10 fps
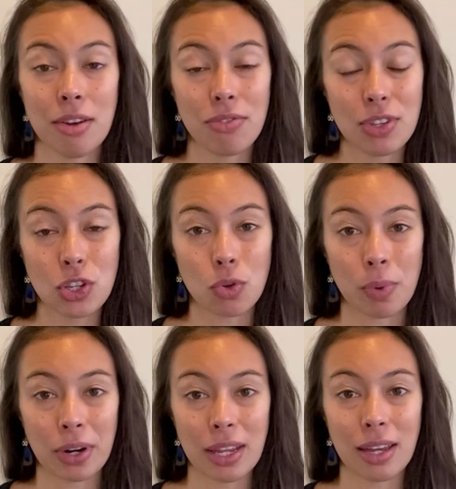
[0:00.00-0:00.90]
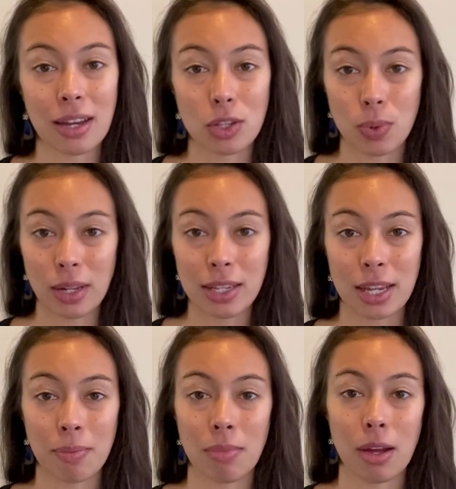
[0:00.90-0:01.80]
physical body as well as
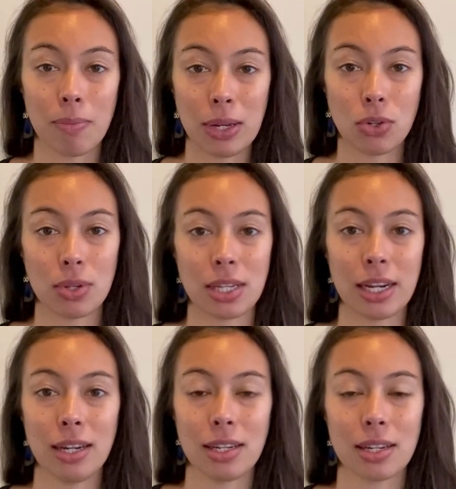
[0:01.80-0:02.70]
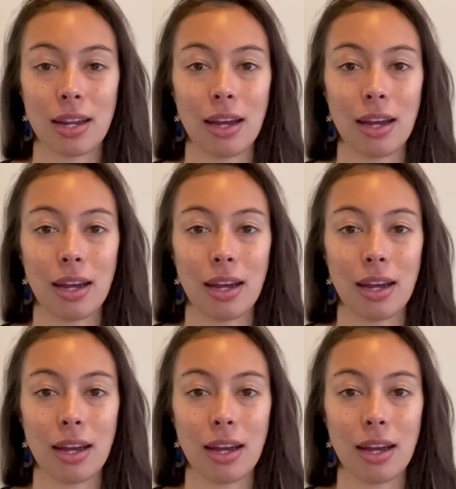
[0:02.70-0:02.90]
our mental state